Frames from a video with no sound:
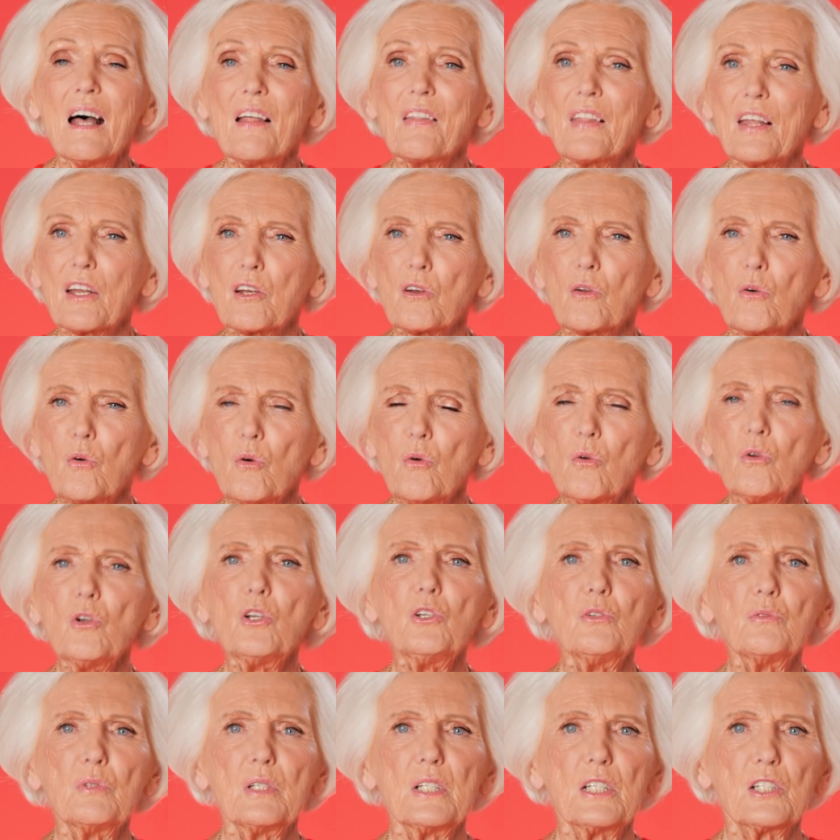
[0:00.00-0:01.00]
Then all
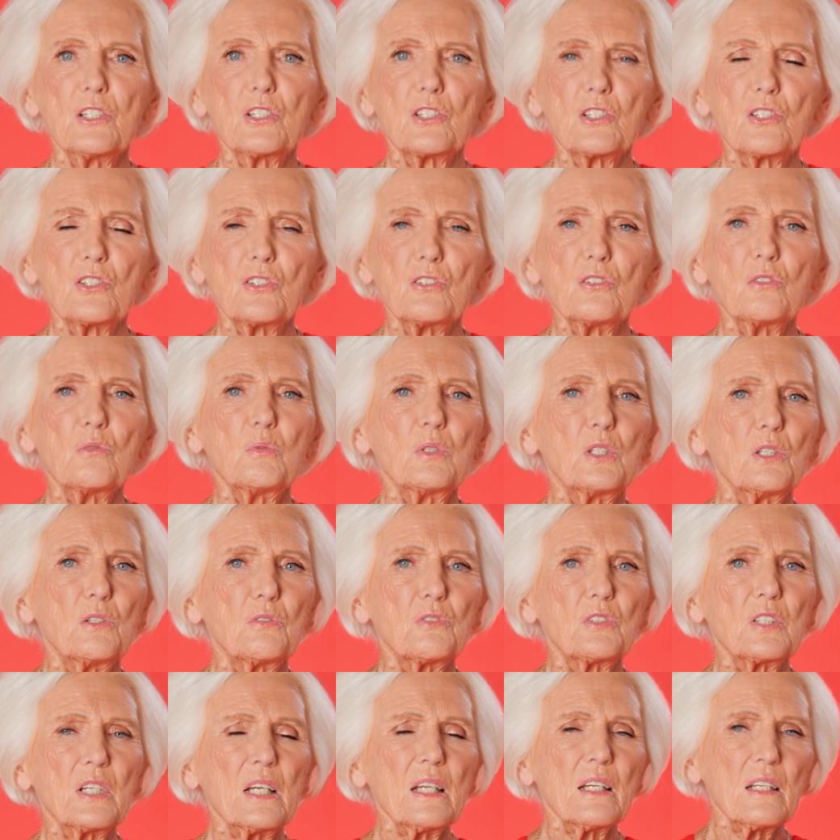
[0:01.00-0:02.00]
you need to do when
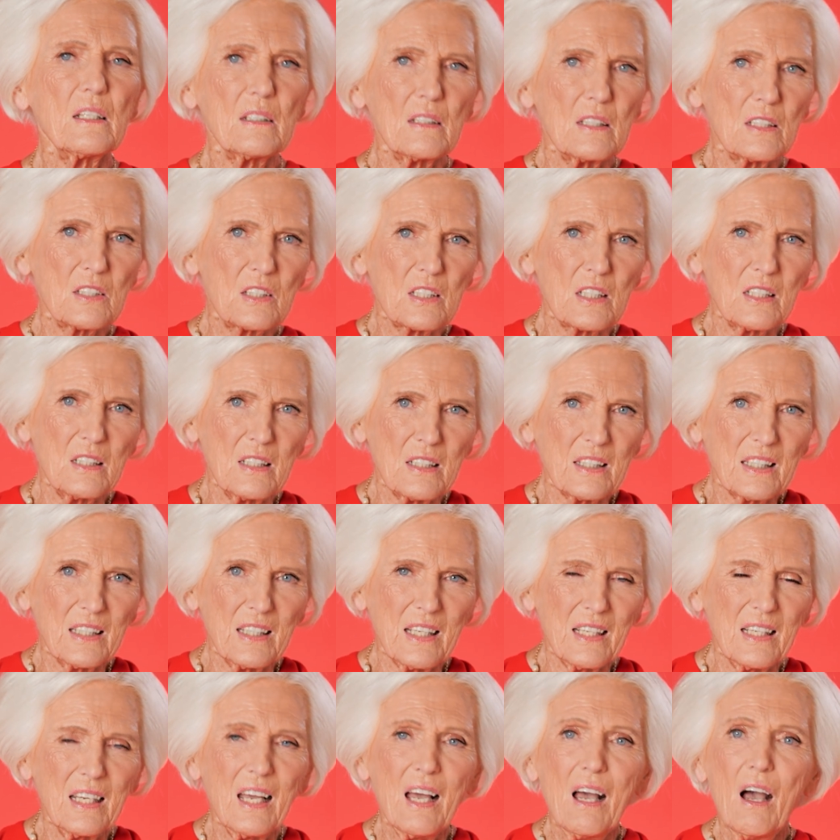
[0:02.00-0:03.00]
you've taken the
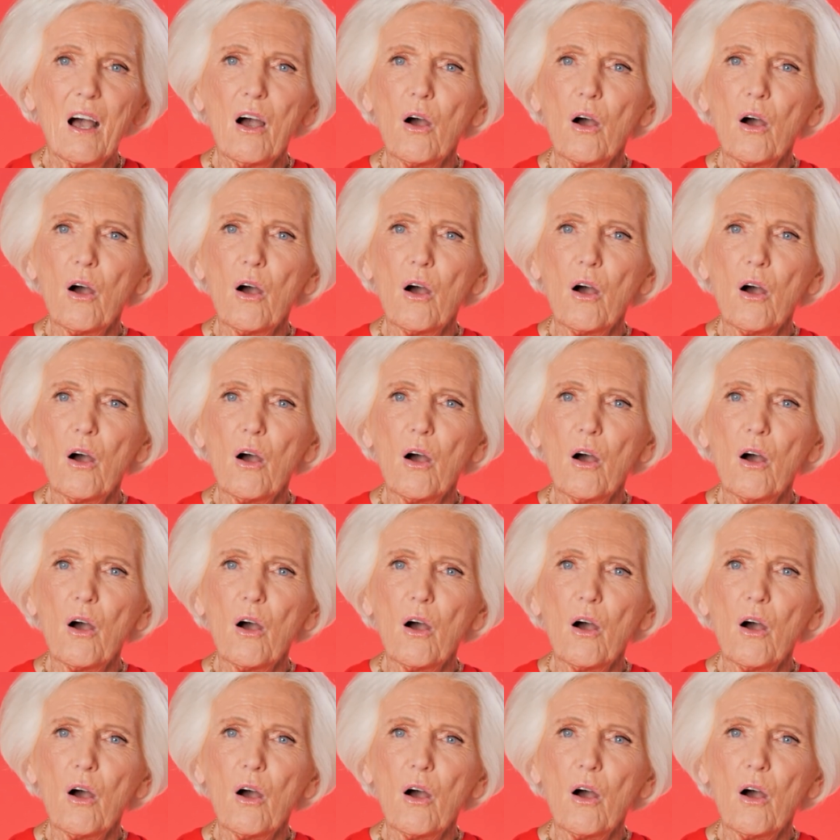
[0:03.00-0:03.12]
turkey